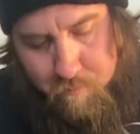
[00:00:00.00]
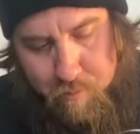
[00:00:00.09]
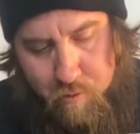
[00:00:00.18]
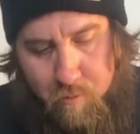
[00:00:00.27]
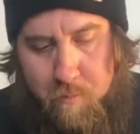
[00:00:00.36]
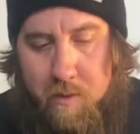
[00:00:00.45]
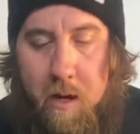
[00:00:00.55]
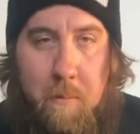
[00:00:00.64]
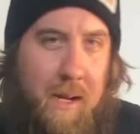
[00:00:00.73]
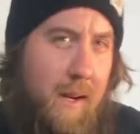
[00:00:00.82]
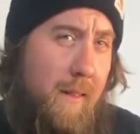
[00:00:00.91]
Boom, that'll
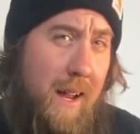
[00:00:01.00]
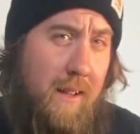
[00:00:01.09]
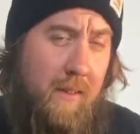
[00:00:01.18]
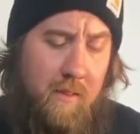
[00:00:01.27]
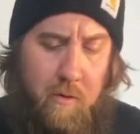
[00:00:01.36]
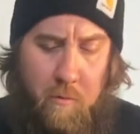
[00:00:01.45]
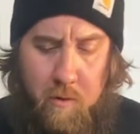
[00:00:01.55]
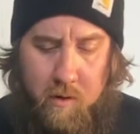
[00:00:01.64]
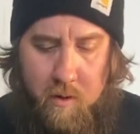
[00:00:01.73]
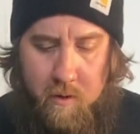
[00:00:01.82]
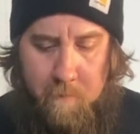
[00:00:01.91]
make it a lot easier to
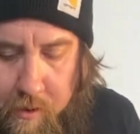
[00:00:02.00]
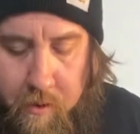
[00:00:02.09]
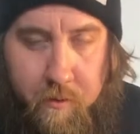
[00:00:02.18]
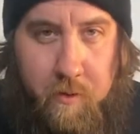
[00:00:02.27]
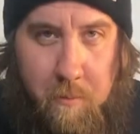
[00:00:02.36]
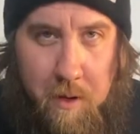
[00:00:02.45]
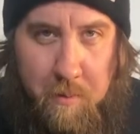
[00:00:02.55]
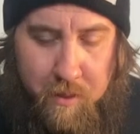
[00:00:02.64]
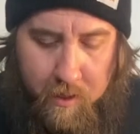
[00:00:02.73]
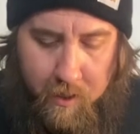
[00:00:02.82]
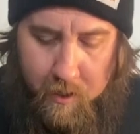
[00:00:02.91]
work on. So you may be
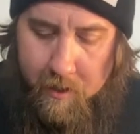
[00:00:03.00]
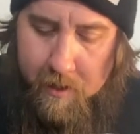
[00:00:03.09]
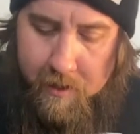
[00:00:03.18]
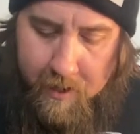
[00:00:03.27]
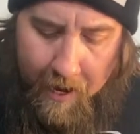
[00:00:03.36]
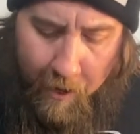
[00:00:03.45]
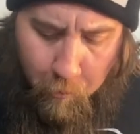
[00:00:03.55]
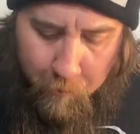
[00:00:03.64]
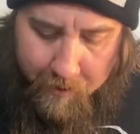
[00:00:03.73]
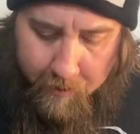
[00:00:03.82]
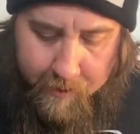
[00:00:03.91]
thinking, how are
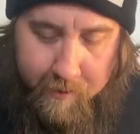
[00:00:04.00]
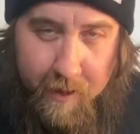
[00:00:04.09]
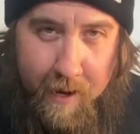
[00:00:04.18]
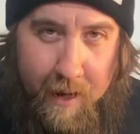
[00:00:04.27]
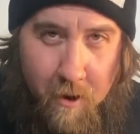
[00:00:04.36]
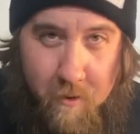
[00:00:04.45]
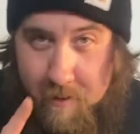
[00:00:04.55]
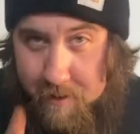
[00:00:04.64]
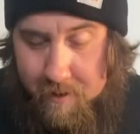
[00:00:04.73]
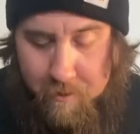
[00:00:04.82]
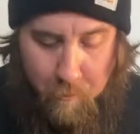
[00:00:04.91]
we gonna get that out?
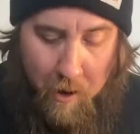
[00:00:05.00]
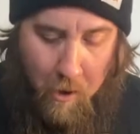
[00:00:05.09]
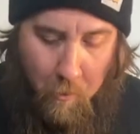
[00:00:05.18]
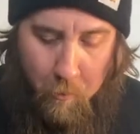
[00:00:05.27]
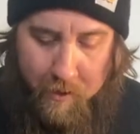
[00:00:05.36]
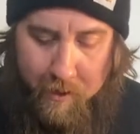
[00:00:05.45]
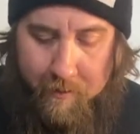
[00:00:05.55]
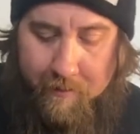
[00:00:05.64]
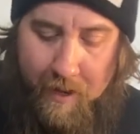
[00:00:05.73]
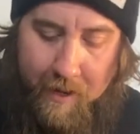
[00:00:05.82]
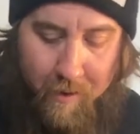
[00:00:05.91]
Well, we're gonna
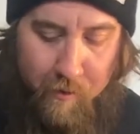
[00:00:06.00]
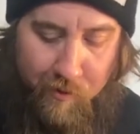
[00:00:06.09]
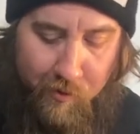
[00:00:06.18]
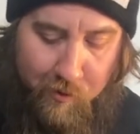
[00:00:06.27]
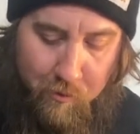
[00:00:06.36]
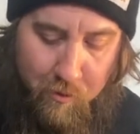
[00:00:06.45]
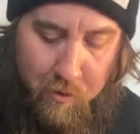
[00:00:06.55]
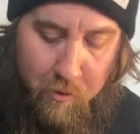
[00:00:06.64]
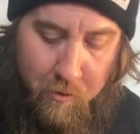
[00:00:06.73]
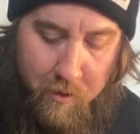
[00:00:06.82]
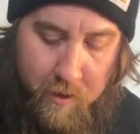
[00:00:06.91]
take a
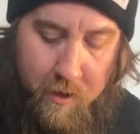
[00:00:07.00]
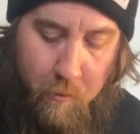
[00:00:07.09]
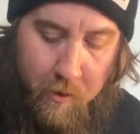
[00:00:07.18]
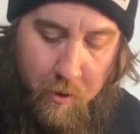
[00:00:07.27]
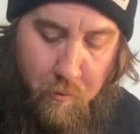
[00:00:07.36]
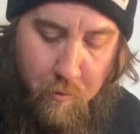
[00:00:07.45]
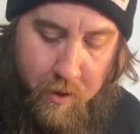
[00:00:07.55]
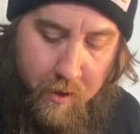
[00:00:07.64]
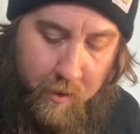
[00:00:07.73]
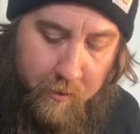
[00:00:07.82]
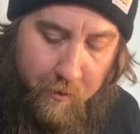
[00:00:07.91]
screw, we're gonna
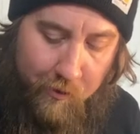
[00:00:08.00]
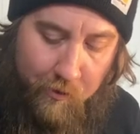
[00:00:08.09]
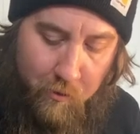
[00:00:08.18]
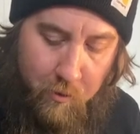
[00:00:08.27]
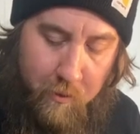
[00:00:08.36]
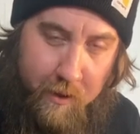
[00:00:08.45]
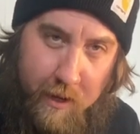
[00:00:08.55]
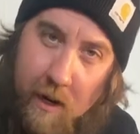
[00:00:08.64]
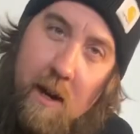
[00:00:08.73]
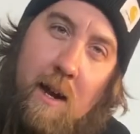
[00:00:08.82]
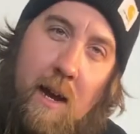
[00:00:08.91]
run a little screw in
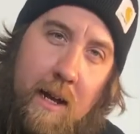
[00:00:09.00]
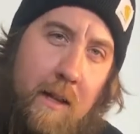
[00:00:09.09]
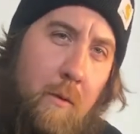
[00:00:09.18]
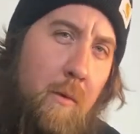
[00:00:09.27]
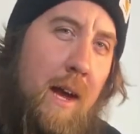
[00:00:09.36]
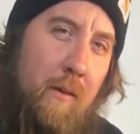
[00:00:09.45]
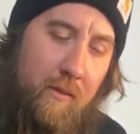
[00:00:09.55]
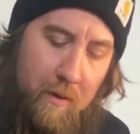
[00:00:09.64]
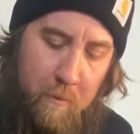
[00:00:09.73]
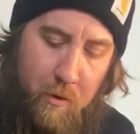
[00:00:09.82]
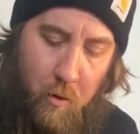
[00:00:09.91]
there, and then we'll have
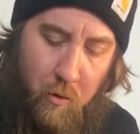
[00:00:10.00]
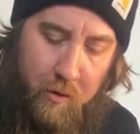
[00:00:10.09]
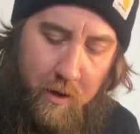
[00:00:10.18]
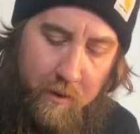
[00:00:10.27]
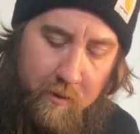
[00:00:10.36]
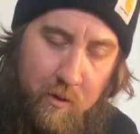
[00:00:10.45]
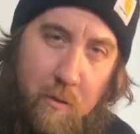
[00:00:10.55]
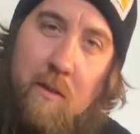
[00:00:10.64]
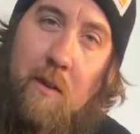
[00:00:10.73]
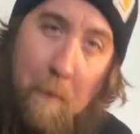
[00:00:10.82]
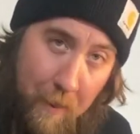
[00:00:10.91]
something to hold on
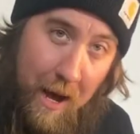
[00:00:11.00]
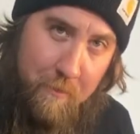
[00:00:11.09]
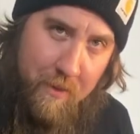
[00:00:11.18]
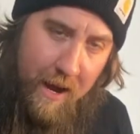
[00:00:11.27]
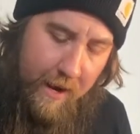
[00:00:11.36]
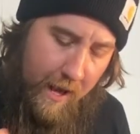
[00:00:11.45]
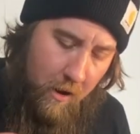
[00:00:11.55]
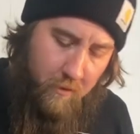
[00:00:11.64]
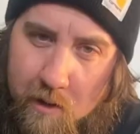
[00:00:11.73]
to pop that out.